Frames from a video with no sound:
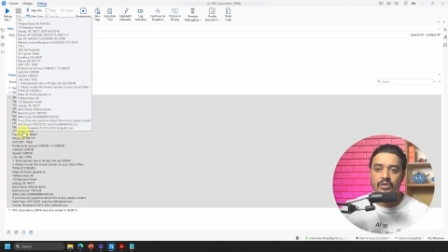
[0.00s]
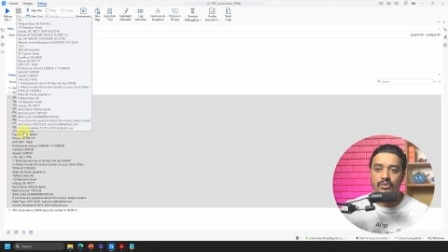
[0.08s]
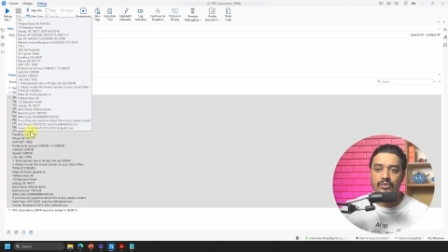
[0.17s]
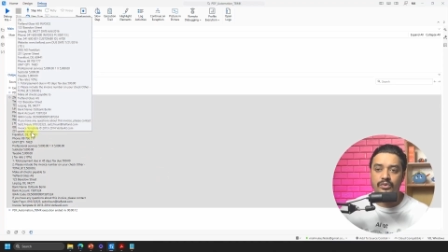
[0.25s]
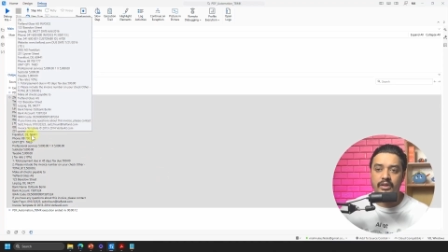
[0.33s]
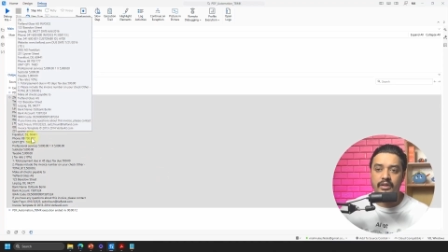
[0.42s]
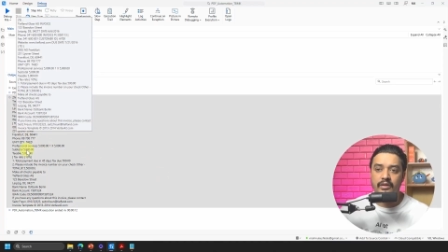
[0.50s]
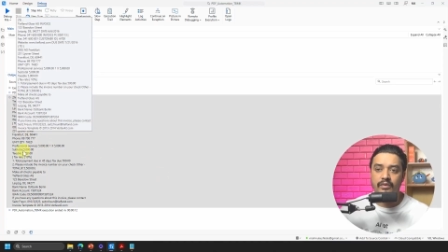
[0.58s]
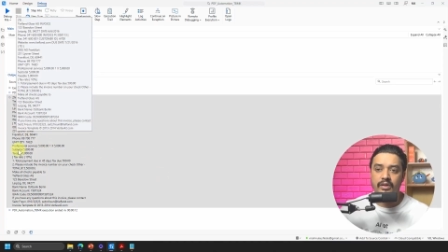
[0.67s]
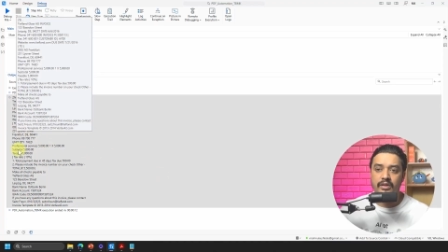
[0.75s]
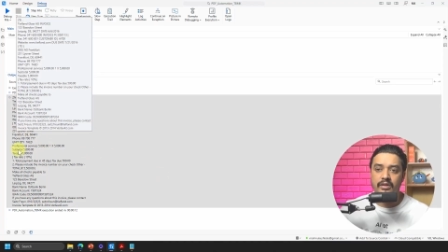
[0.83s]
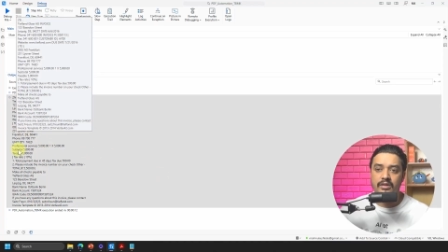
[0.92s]

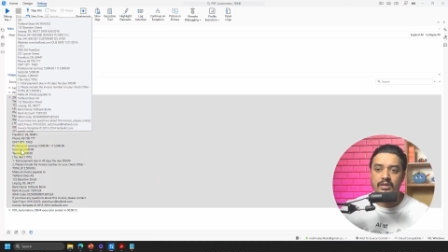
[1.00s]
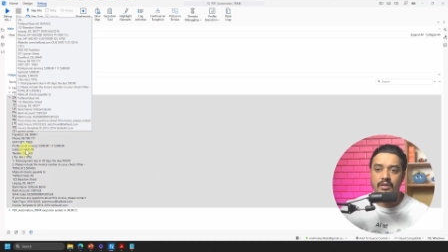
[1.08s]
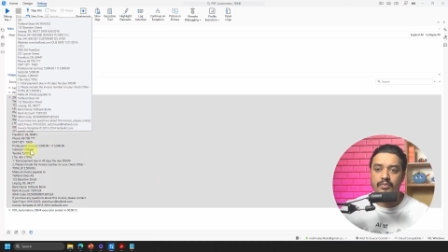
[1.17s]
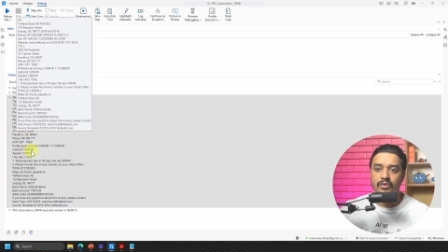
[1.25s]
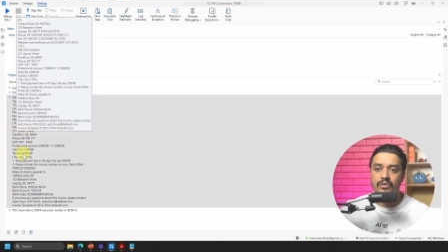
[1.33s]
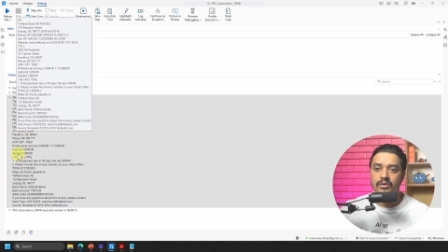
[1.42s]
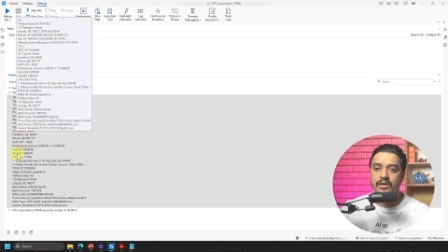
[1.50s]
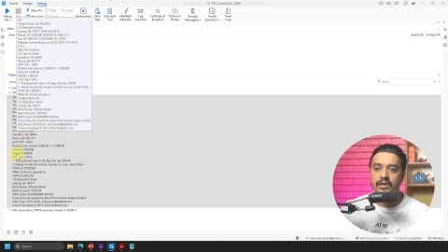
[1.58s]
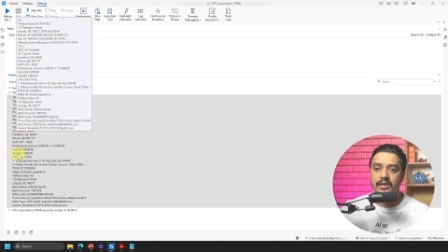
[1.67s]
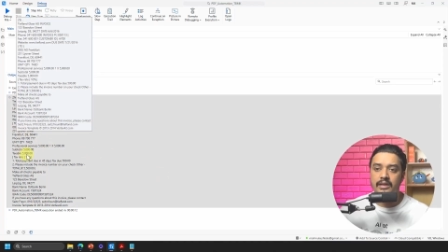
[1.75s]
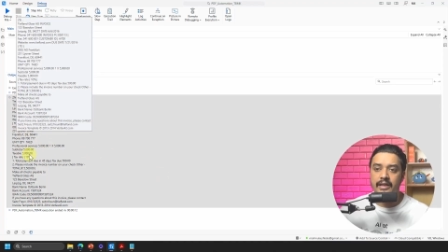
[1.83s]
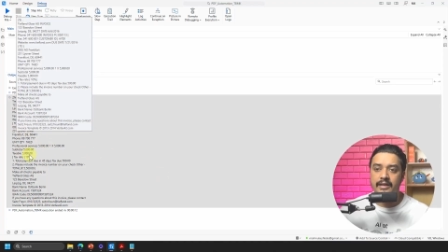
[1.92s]
231
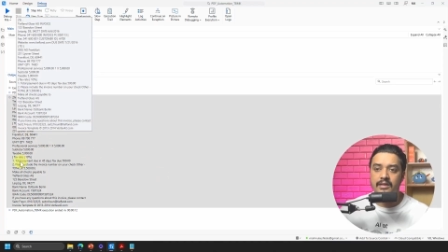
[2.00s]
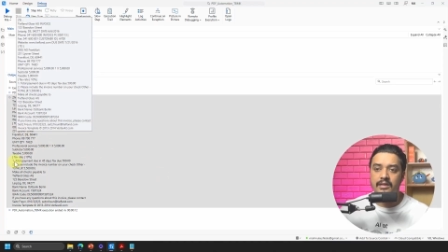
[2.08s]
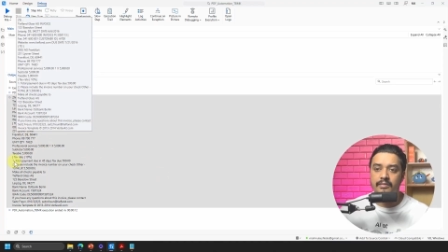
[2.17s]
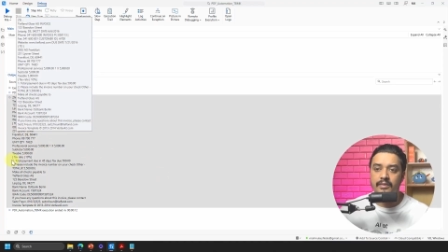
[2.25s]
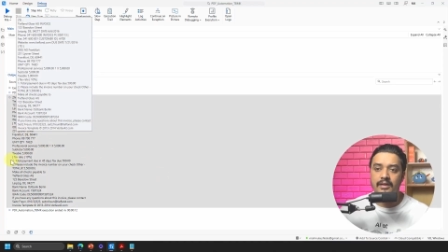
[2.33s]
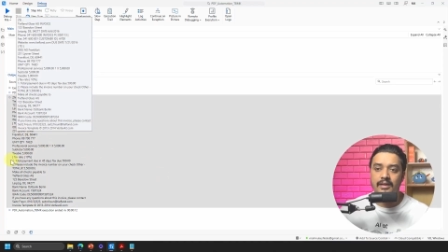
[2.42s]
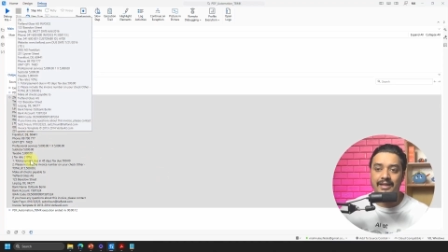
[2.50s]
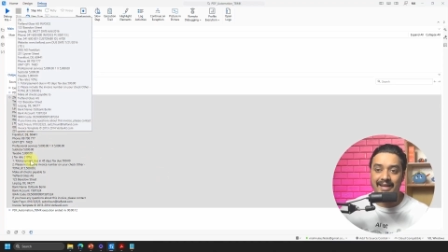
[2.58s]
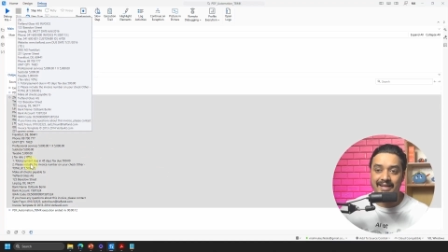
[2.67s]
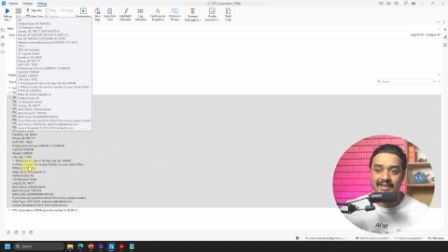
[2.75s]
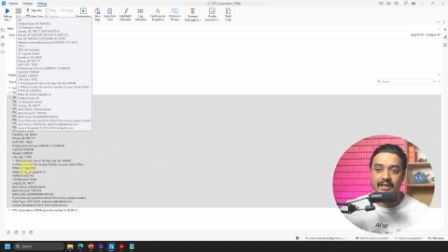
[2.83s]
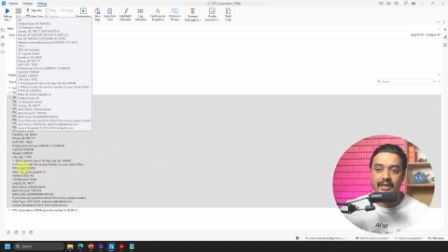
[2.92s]
subtotal, taxable,
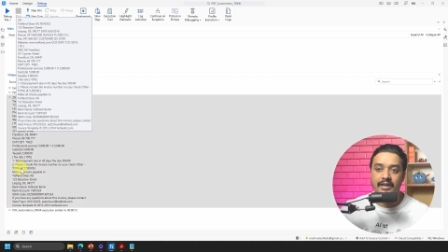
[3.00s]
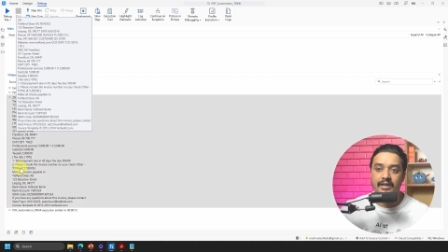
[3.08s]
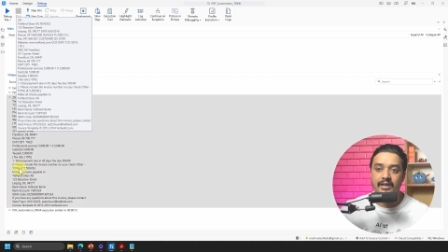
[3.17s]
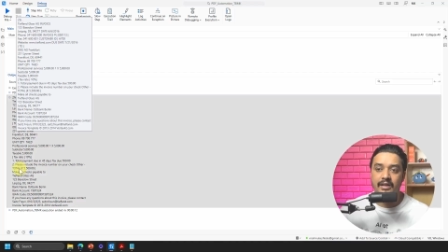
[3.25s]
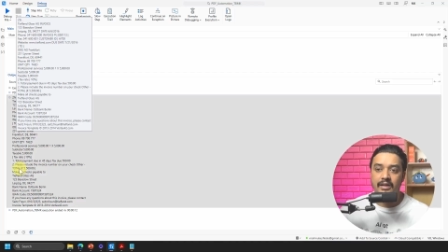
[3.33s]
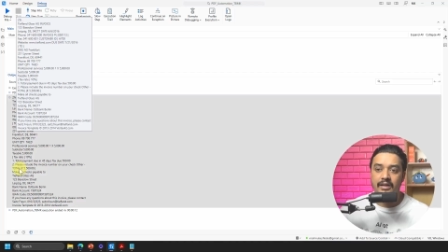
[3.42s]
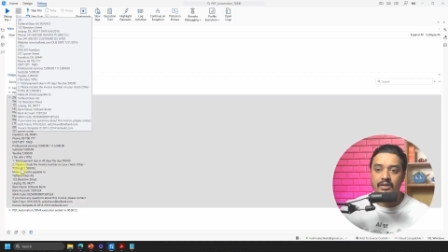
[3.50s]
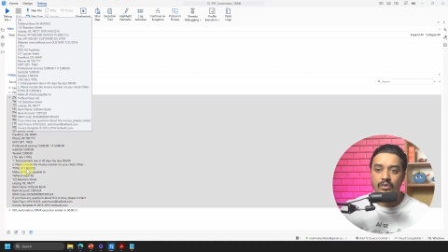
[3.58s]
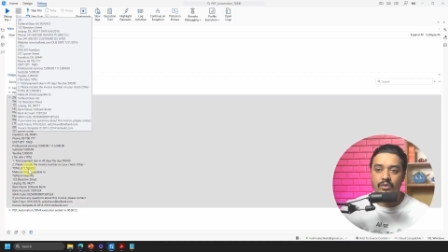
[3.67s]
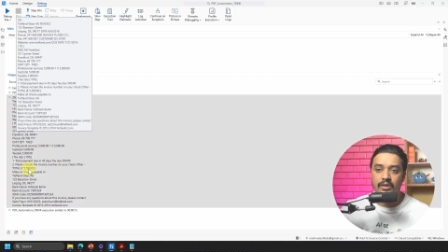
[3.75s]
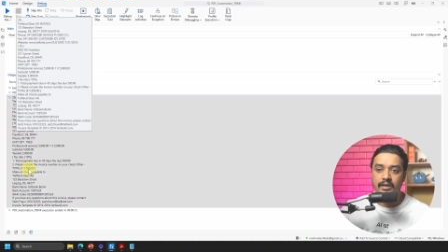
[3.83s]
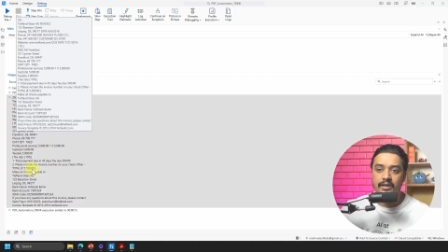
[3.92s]
tax rate,
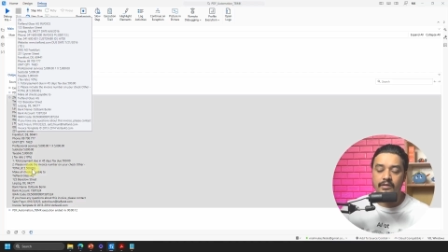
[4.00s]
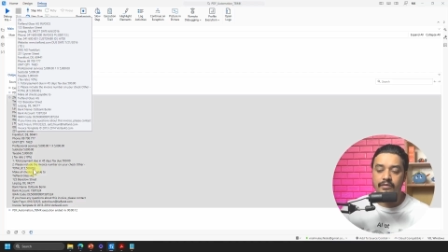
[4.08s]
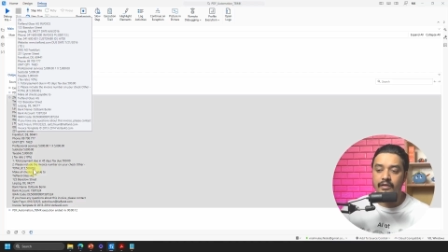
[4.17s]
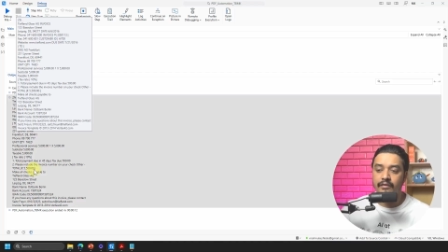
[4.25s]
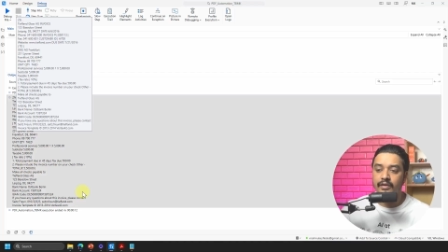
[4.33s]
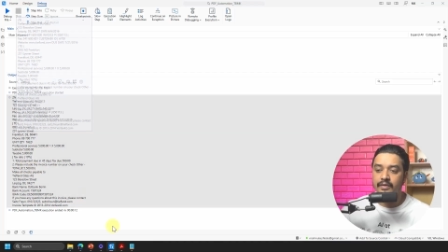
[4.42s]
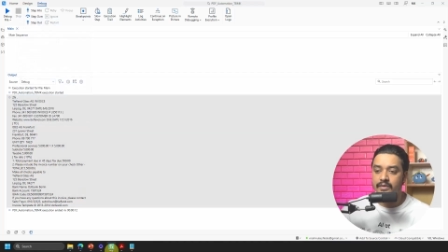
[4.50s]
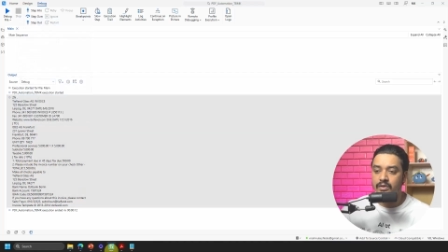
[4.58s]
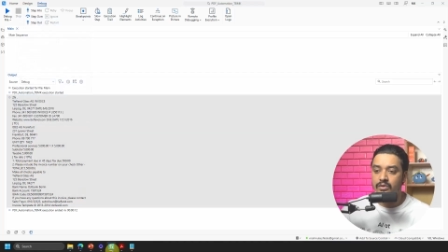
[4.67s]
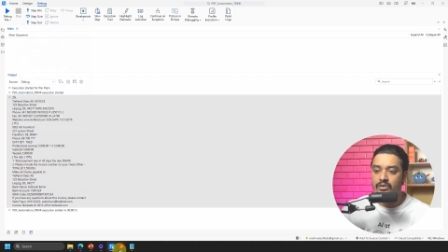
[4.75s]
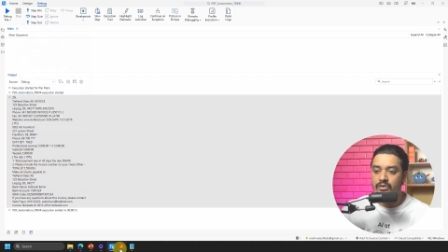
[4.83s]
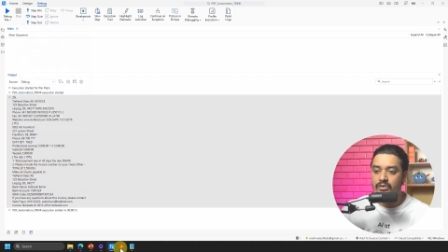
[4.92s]
total is
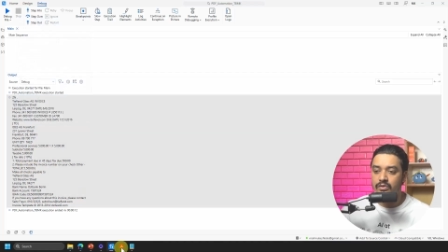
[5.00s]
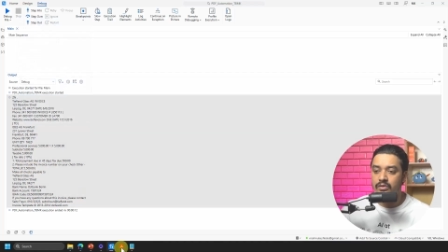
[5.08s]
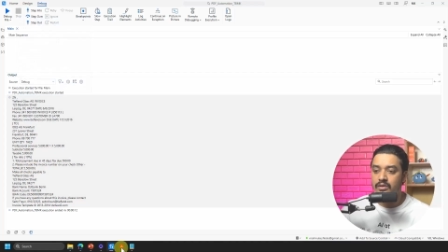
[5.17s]
5500,